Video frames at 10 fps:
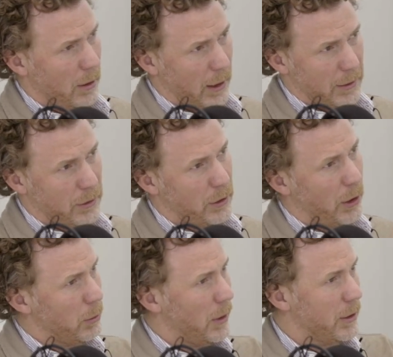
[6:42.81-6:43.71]
I
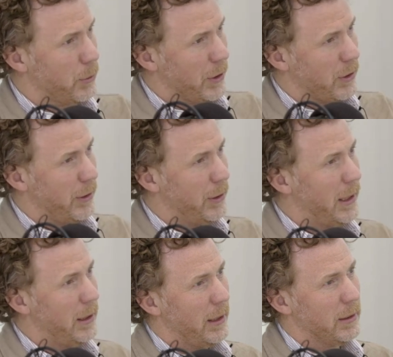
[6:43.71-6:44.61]
totally switched
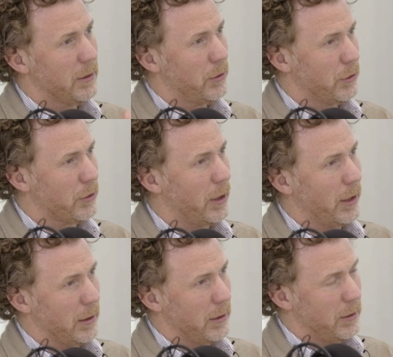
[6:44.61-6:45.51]
career into
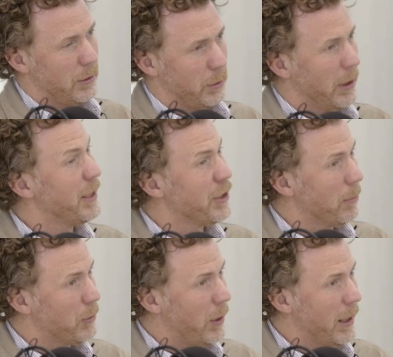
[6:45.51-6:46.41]
starting doing
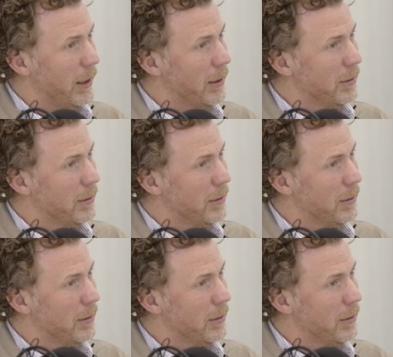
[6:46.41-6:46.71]
leadership training.